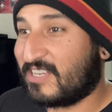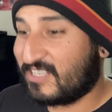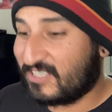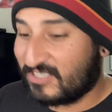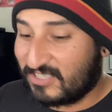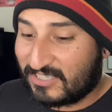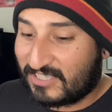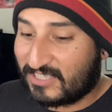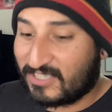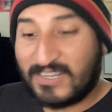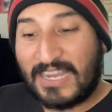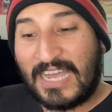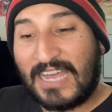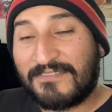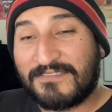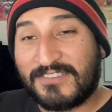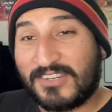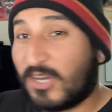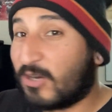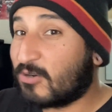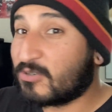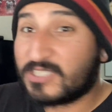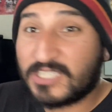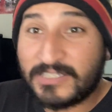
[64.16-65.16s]
you still
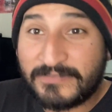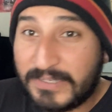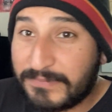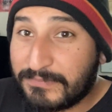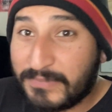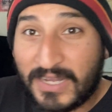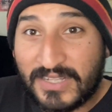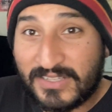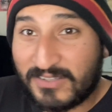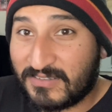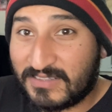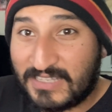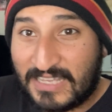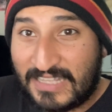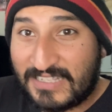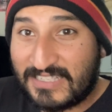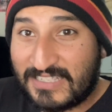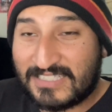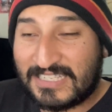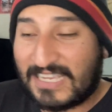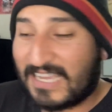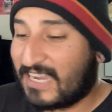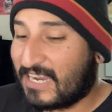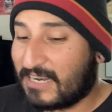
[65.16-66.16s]
have no Jimmy Butler on that
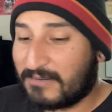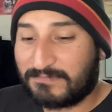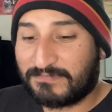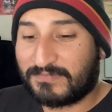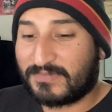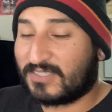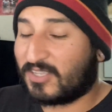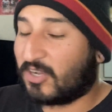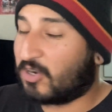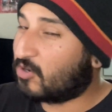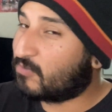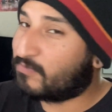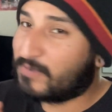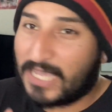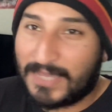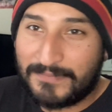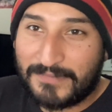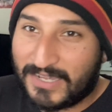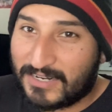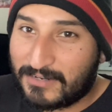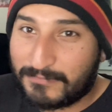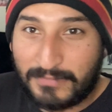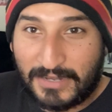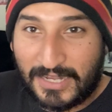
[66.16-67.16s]
side, no Bam
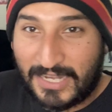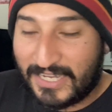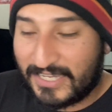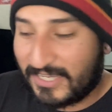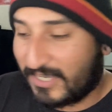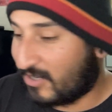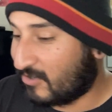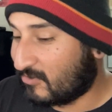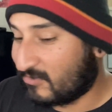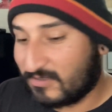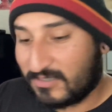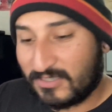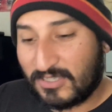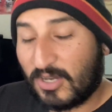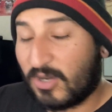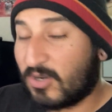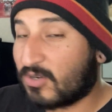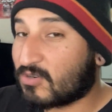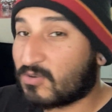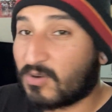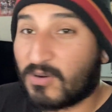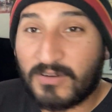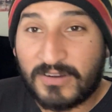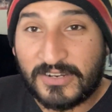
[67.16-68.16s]
Adebayo, no
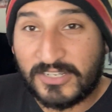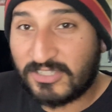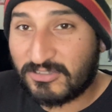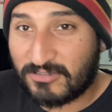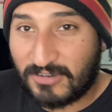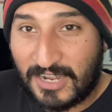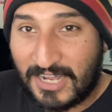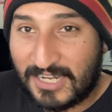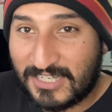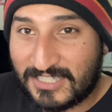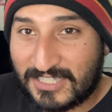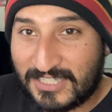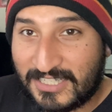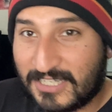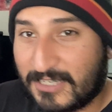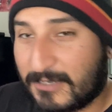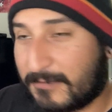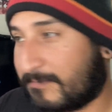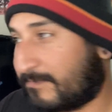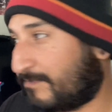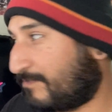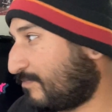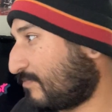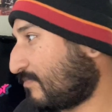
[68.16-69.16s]
Goran Dragic.
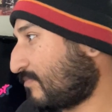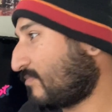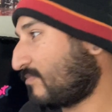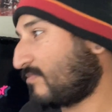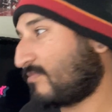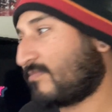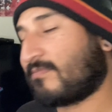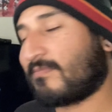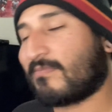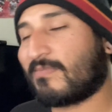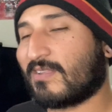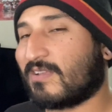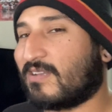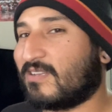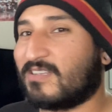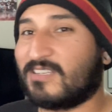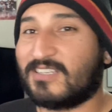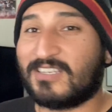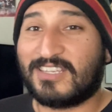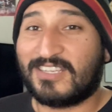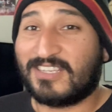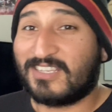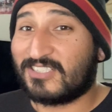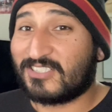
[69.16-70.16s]

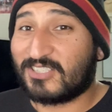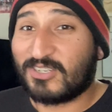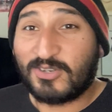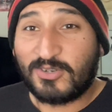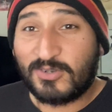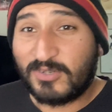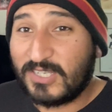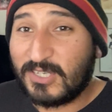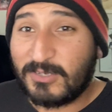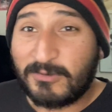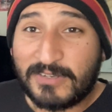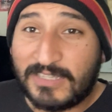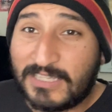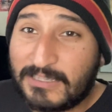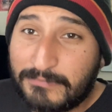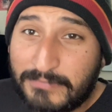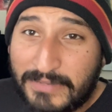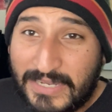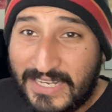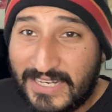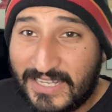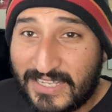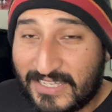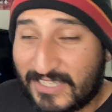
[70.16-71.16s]
So who are you really
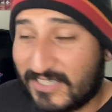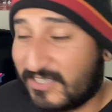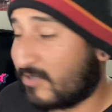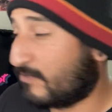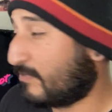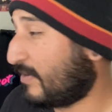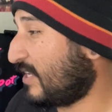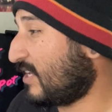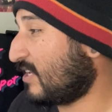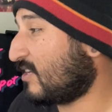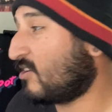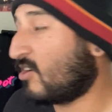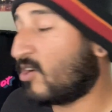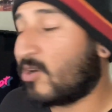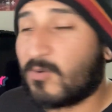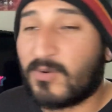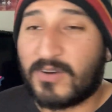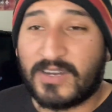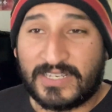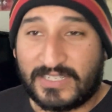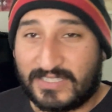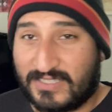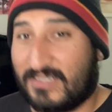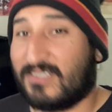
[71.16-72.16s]
beating? You're beating no
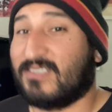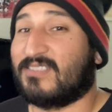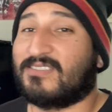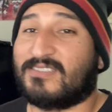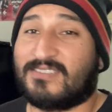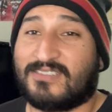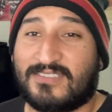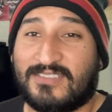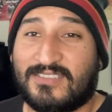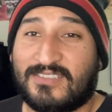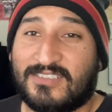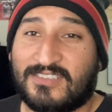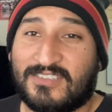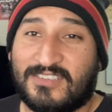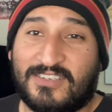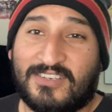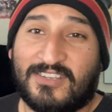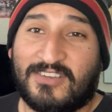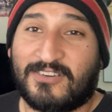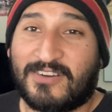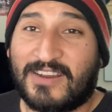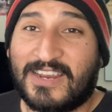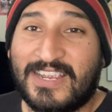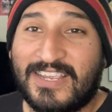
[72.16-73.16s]
one.
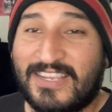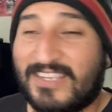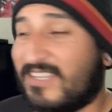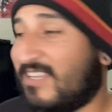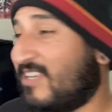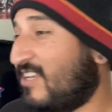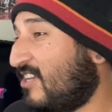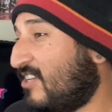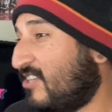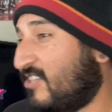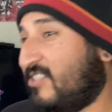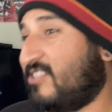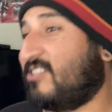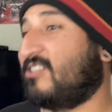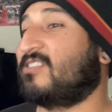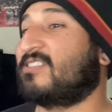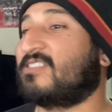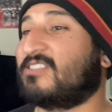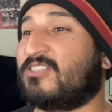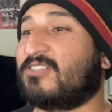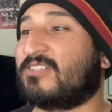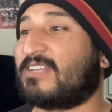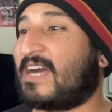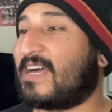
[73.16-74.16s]
All right?
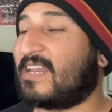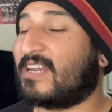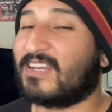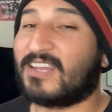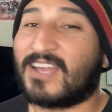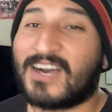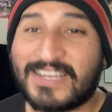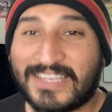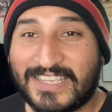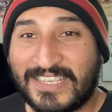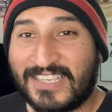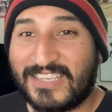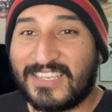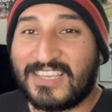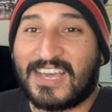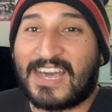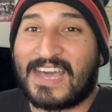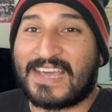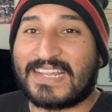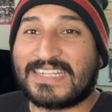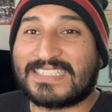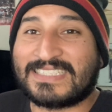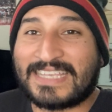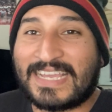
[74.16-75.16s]
You got lucky
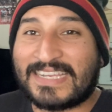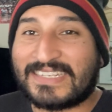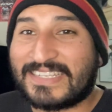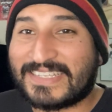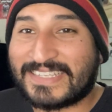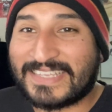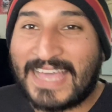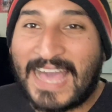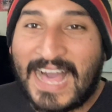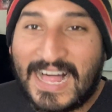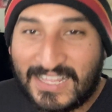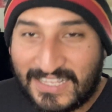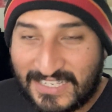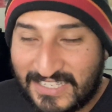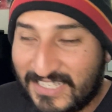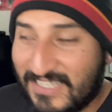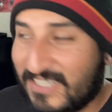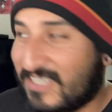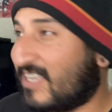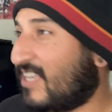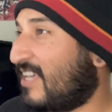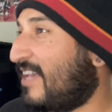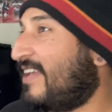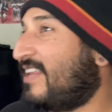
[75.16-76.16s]
out of
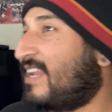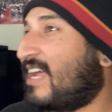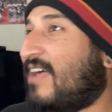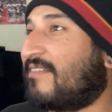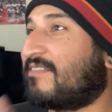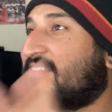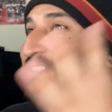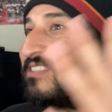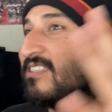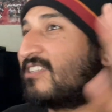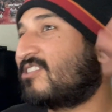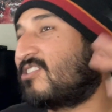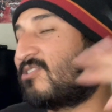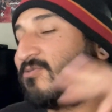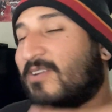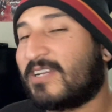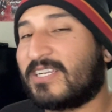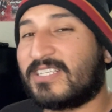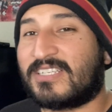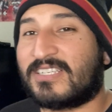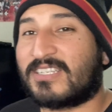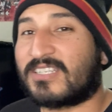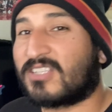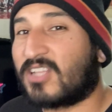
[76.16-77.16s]
technicality and out of the
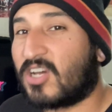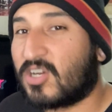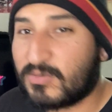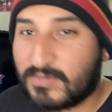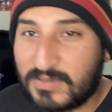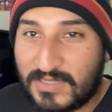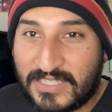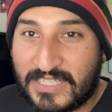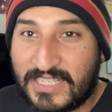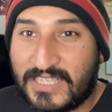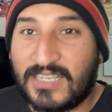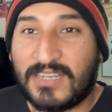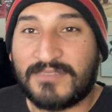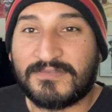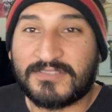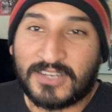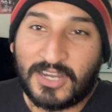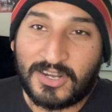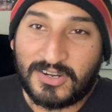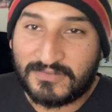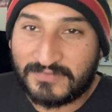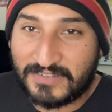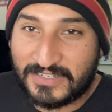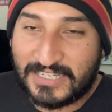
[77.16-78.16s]
situation globally of
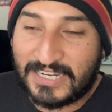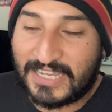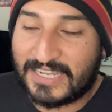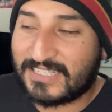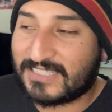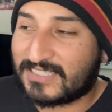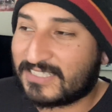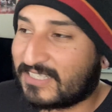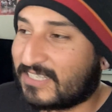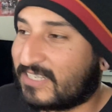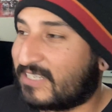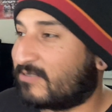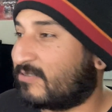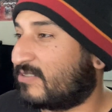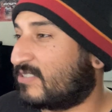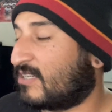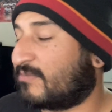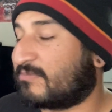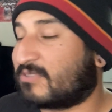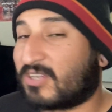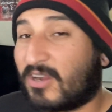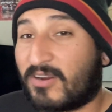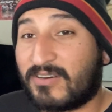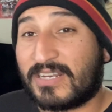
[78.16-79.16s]
COVID-19, which
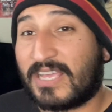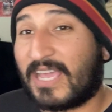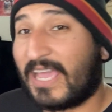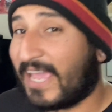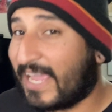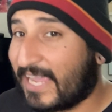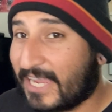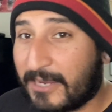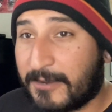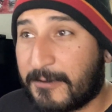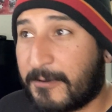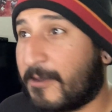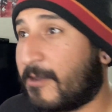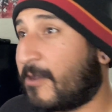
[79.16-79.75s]
I'm starting to hate